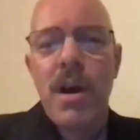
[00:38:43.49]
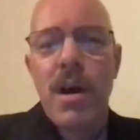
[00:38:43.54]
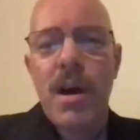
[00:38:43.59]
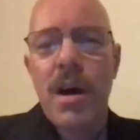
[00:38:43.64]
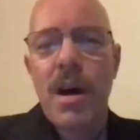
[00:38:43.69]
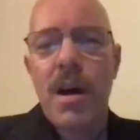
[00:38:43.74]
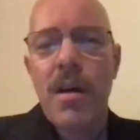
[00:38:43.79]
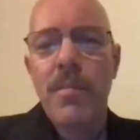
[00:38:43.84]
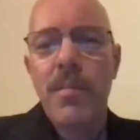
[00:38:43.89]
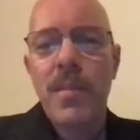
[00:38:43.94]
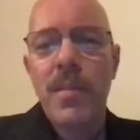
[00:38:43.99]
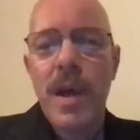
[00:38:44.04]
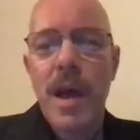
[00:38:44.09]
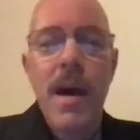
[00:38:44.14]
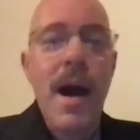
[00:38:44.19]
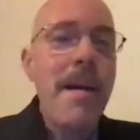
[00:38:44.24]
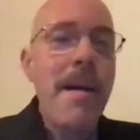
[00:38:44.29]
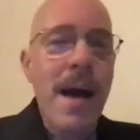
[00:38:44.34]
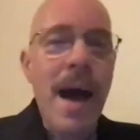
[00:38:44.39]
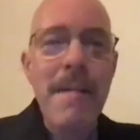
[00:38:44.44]

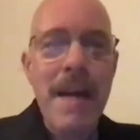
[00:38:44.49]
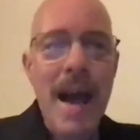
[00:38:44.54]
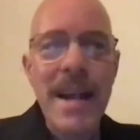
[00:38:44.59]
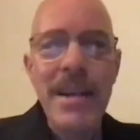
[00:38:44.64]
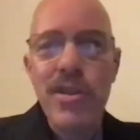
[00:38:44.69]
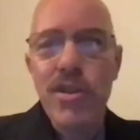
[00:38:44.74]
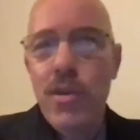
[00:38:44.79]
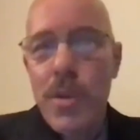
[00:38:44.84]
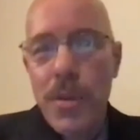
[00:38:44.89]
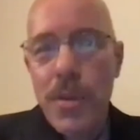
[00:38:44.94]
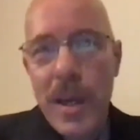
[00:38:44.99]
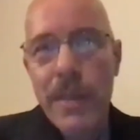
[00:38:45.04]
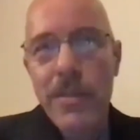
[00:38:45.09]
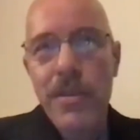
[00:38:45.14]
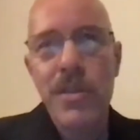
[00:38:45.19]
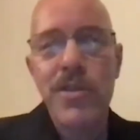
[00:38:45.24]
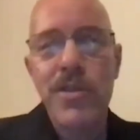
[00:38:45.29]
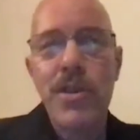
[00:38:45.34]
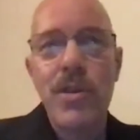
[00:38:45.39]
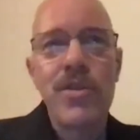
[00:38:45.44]
I do think
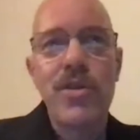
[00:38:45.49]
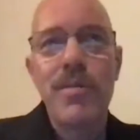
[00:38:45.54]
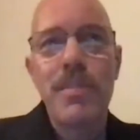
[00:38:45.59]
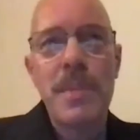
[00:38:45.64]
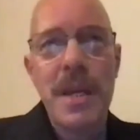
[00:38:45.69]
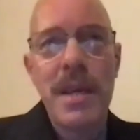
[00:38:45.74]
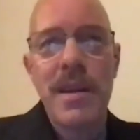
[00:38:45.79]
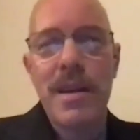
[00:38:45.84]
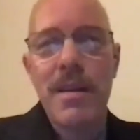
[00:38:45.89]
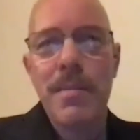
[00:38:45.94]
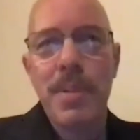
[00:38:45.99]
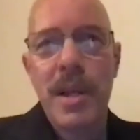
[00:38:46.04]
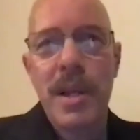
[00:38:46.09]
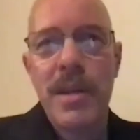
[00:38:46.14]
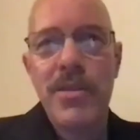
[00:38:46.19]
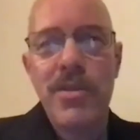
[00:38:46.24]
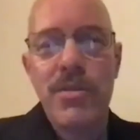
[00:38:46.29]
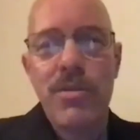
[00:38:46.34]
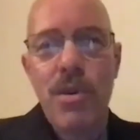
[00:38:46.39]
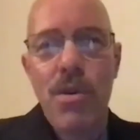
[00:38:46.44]
that social media
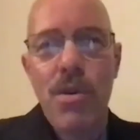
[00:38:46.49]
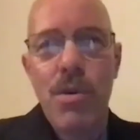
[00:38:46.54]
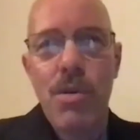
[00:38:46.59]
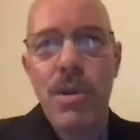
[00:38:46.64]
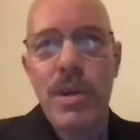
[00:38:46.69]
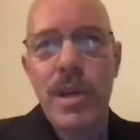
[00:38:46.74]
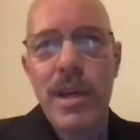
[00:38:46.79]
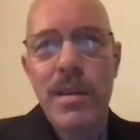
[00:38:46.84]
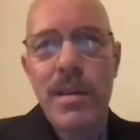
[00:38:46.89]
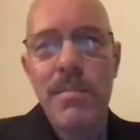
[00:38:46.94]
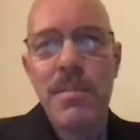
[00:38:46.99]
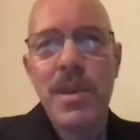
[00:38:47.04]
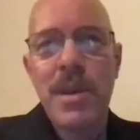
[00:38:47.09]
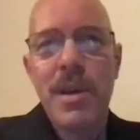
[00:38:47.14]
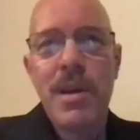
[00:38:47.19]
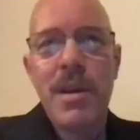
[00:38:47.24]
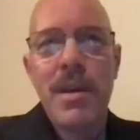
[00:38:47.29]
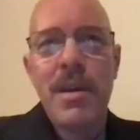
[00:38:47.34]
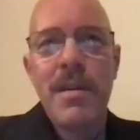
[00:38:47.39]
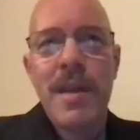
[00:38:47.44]
plays a role in
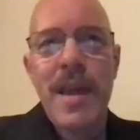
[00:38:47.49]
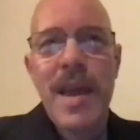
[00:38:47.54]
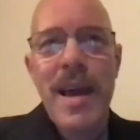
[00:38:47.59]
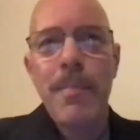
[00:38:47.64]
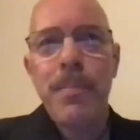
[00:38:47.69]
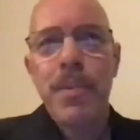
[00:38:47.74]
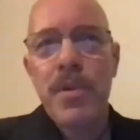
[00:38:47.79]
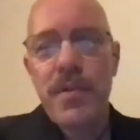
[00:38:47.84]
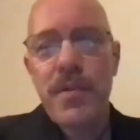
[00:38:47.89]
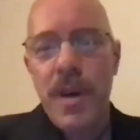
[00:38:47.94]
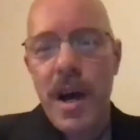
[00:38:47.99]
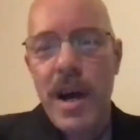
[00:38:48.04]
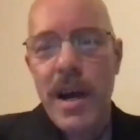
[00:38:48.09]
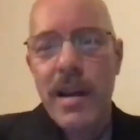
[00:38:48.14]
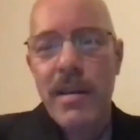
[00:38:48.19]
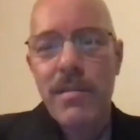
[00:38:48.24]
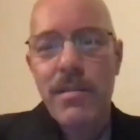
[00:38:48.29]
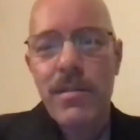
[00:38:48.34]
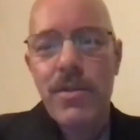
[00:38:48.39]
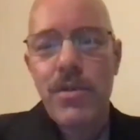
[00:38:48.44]

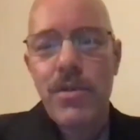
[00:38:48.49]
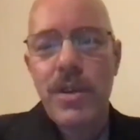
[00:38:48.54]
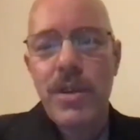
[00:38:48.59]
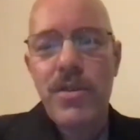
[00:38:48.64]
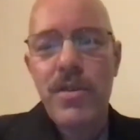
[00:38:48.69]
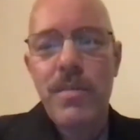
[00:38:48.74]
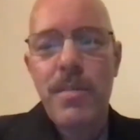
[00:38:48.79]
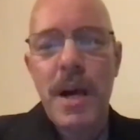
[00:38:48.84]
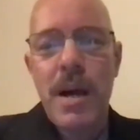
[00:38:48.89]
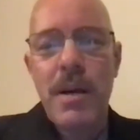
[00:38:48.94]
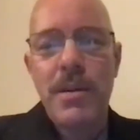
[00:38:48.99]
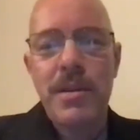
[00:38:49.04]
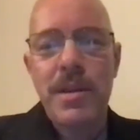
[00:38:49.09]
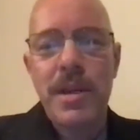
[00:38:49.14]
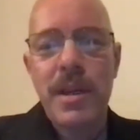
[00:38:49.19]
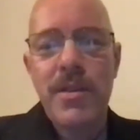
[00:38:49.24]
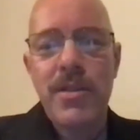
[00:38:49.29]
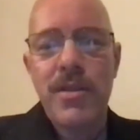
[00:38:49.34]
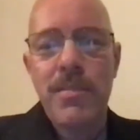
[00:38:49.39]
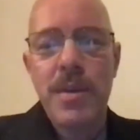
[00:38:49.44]
amplifying trickster
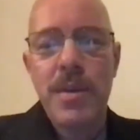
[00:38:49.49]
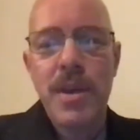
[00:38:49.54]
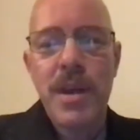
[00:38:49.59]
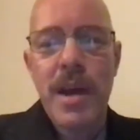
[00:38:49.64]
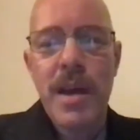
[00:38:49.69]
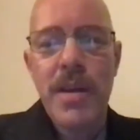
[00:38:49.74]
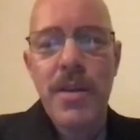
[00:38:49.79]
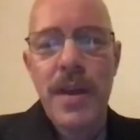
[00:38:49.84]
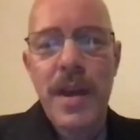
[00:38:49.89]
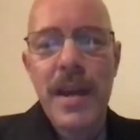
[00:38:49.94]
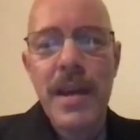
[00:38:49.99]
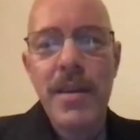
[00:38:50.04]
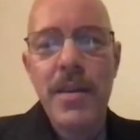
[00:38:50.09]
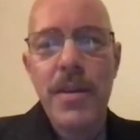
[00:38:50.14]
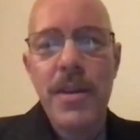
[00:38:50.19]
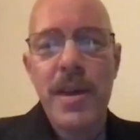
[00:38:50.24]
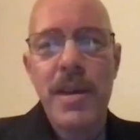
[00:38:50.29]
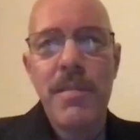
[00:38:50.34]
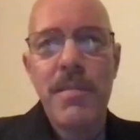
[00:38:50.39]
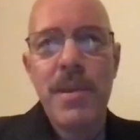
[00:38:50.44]
politics, but I think
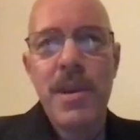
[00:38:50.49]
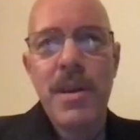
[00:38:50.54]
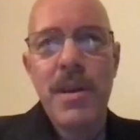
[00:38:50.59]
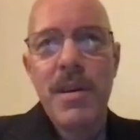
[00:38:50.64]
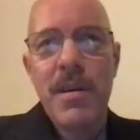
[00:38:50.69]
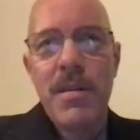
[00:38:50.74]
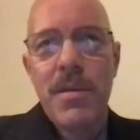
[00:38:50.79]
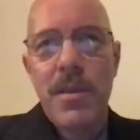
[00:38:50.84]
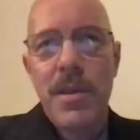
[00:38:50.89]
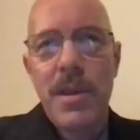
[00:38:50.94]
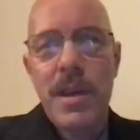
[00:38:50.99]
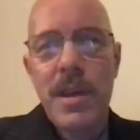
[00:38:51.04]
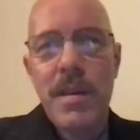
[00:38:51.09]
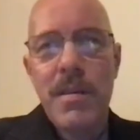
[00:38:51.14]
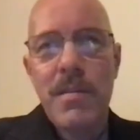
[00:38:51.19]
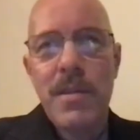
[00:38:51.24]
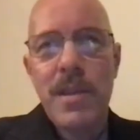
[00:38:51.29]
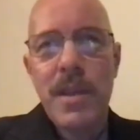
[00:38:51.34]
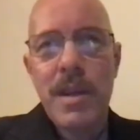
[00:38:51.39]
that the